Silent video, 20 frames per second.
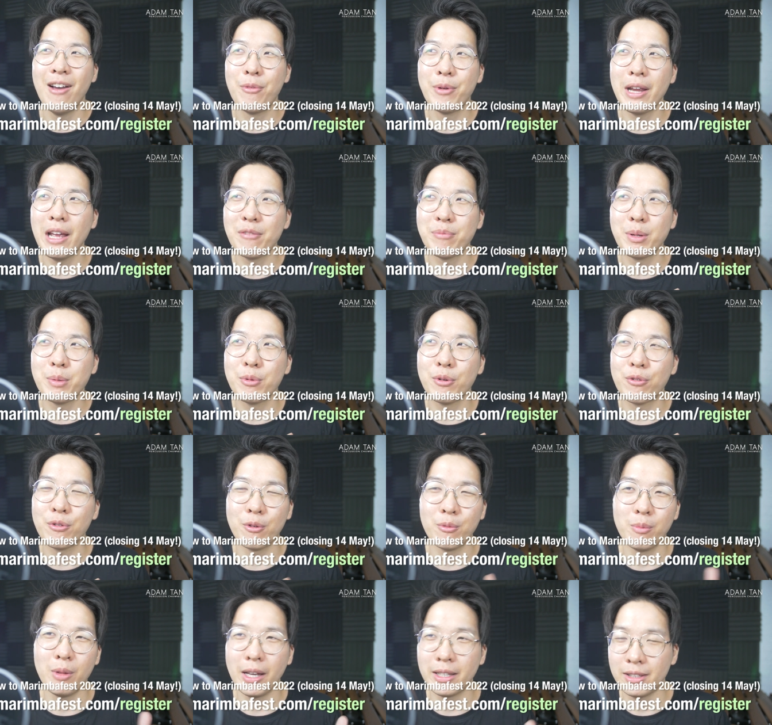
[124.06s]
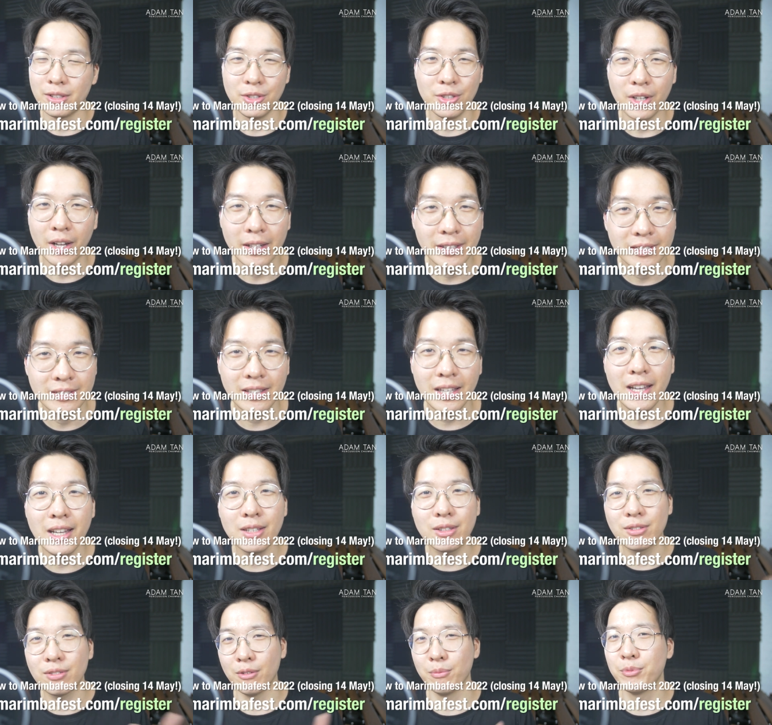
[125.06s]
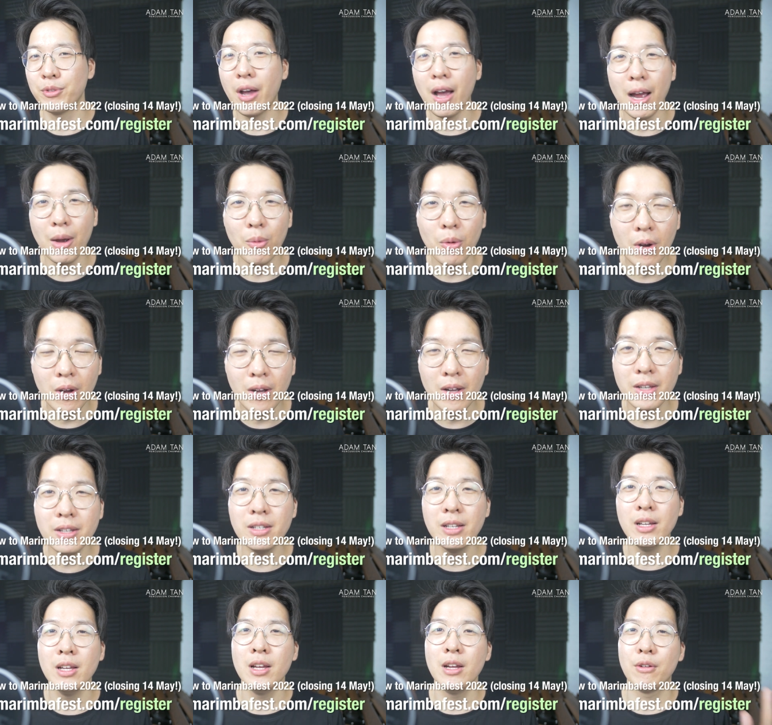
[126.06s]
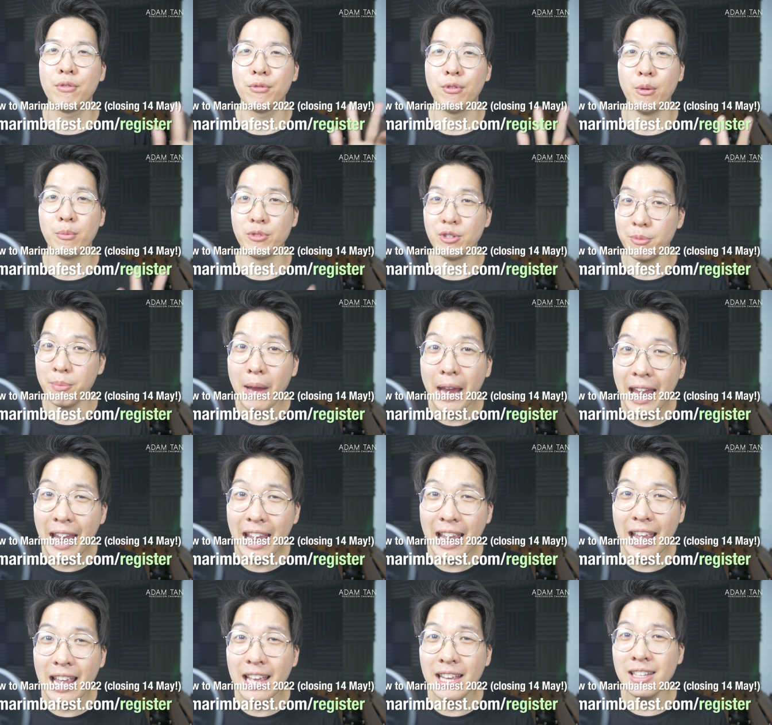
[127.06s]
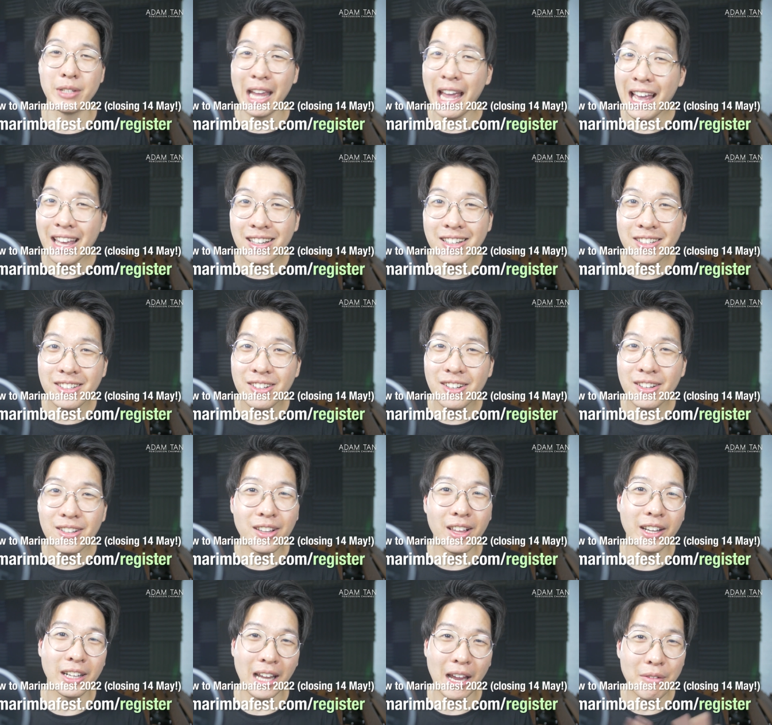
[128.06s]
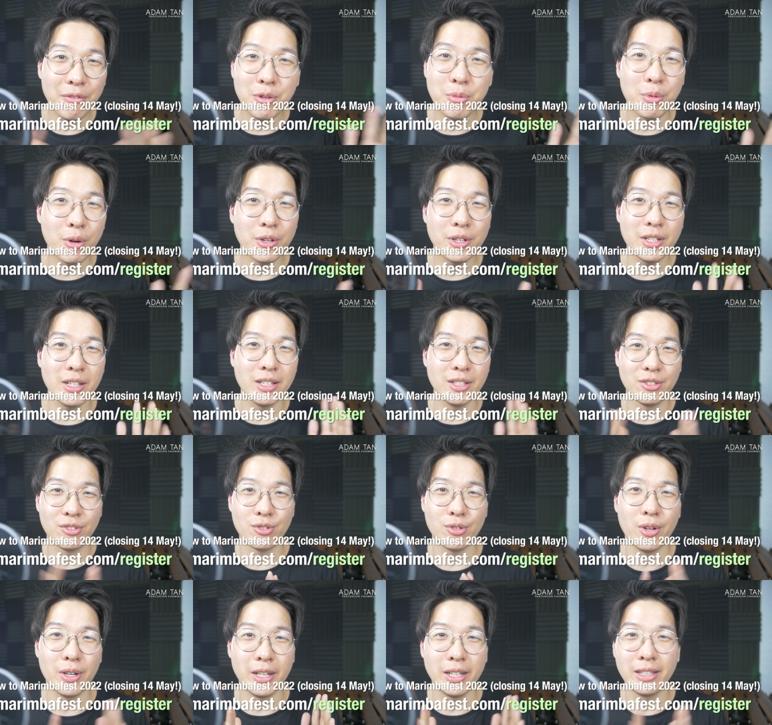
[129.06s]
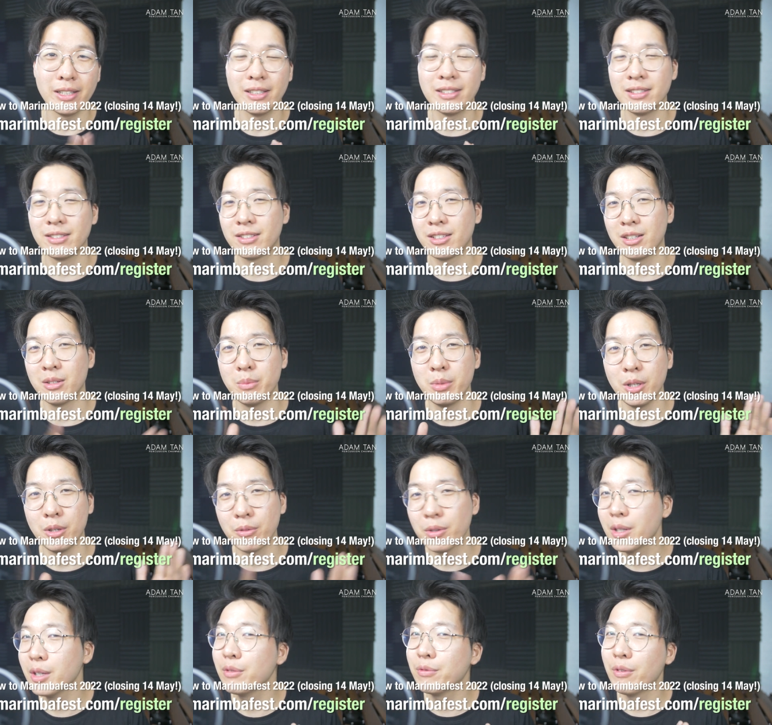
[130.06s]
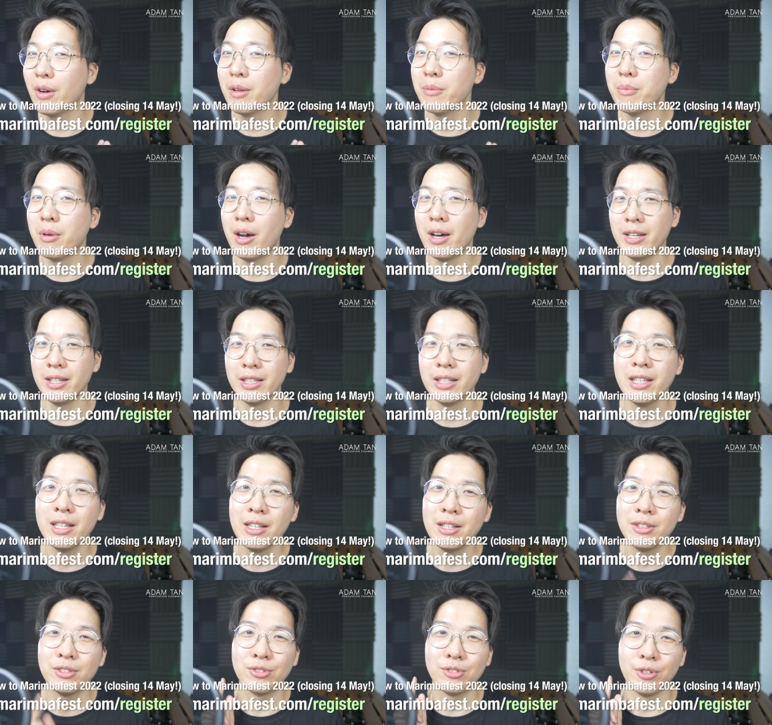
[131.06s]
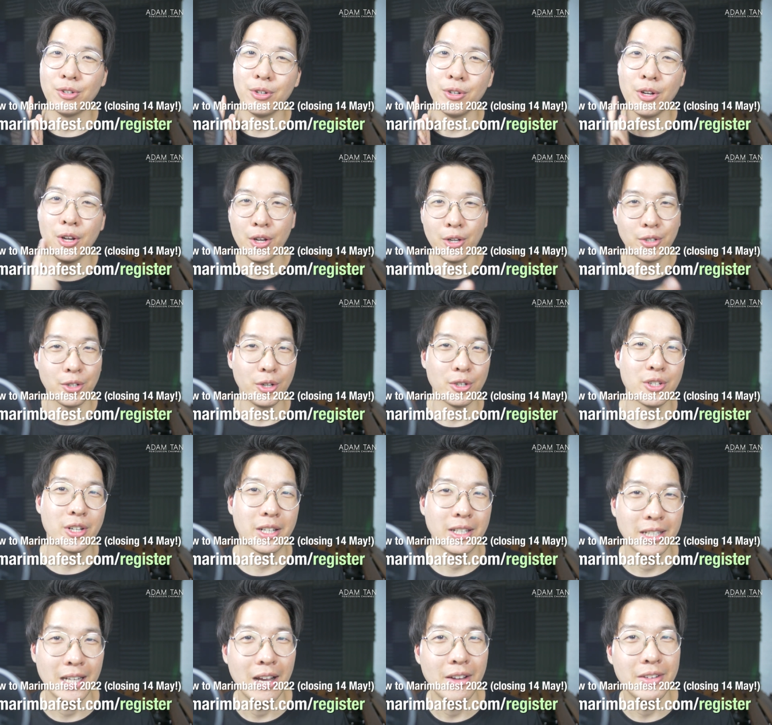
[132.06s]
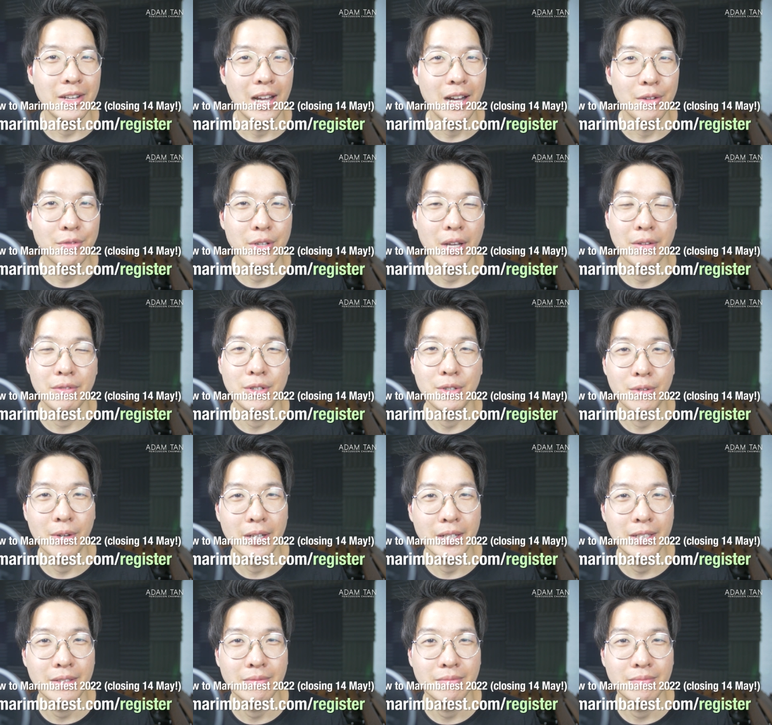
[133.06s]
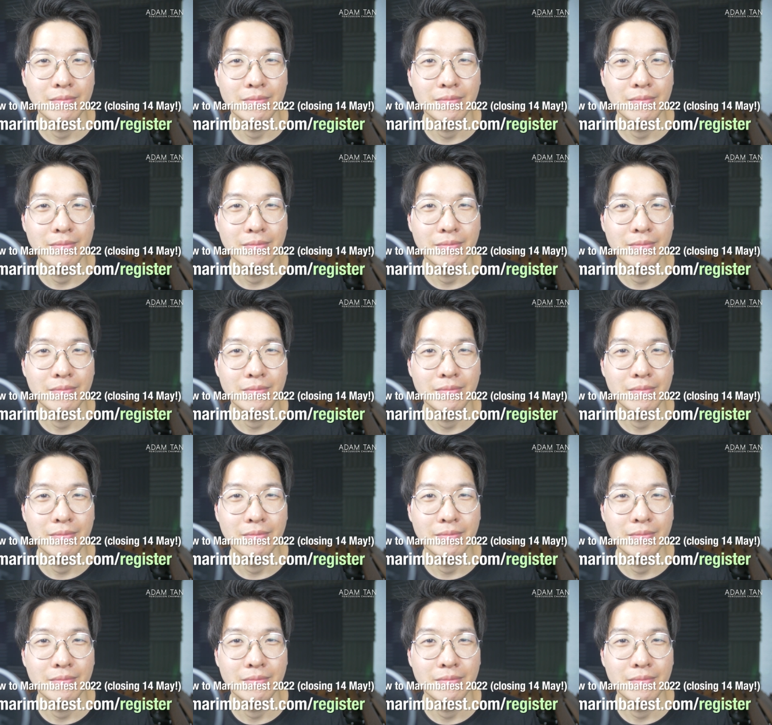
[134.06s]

we have people from like the United States, from Taiwan, from Japan, Canada, like everybody is joining this. It's going to be a really fun party, so go check it out now if you haven't already.